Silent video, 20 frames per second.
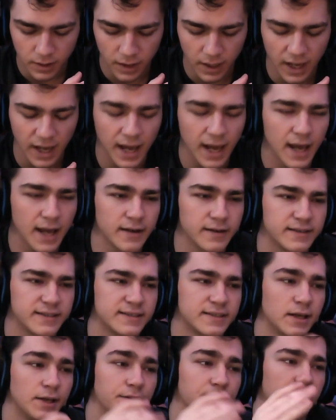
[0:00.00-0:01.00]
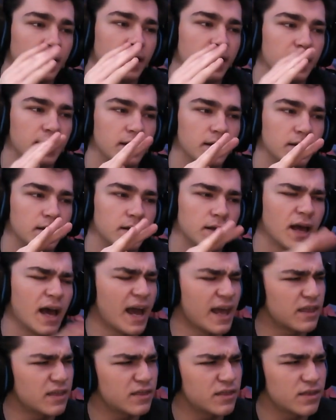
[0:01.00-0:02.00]
and sunlight,
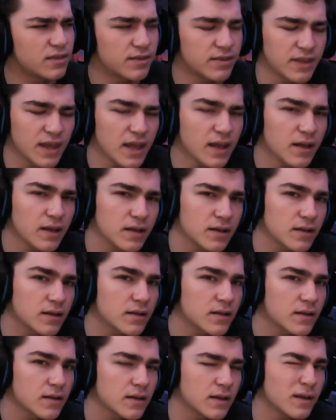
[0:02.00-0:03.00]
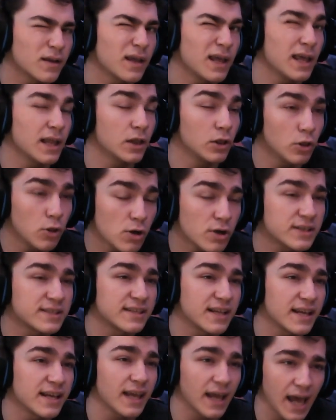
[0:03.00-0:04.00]
I think, it looks
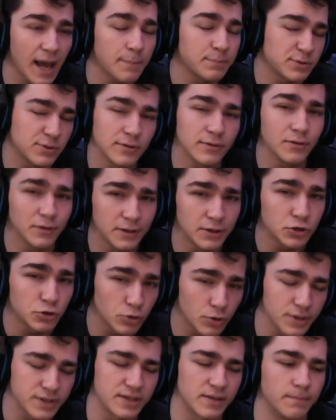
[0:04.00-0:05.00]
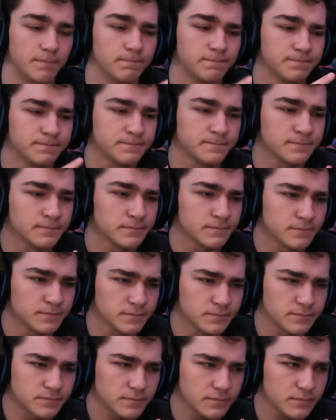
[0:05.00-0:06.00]
like absolutely destroys them.
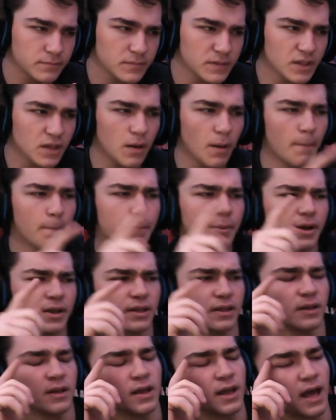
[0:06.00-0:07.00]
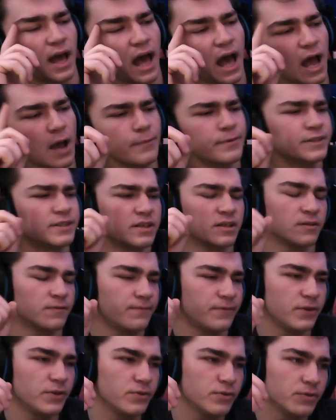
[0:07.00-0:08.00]
But I was
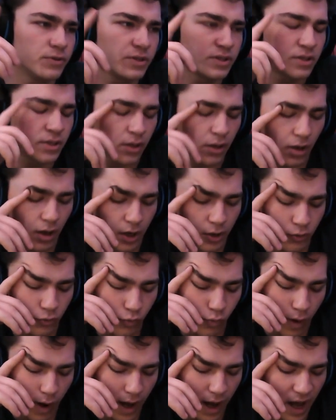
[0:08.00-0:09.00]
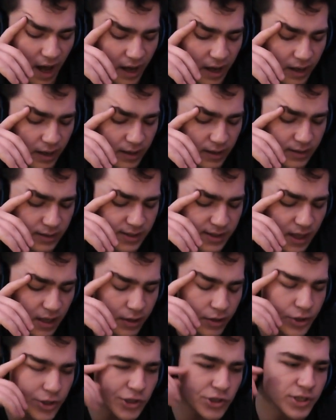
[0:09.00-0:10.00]
confused on why
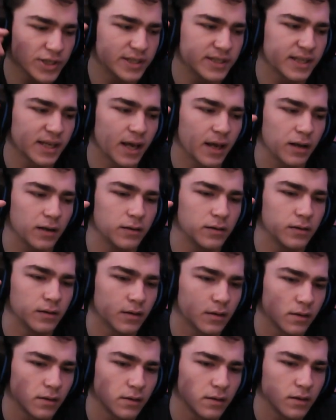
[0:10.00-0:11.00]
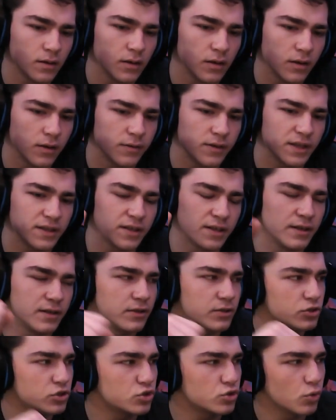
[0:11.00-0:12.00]
Sakonji said that the
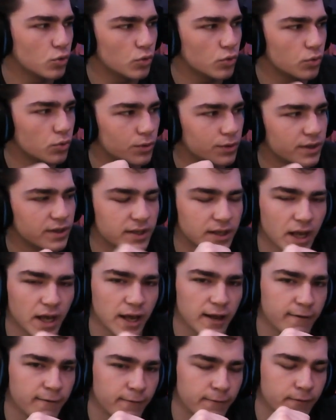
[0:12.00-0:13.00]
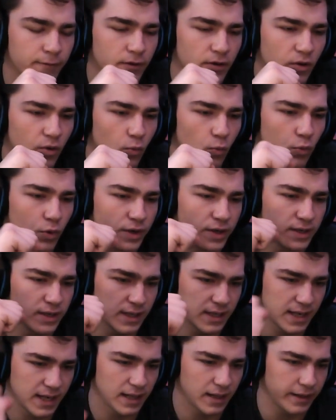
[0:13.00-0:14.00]
sword or the knife wouldn't
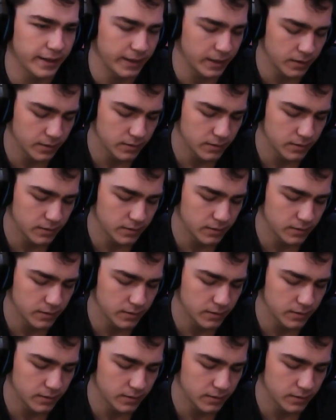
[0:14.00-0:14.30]
kill it.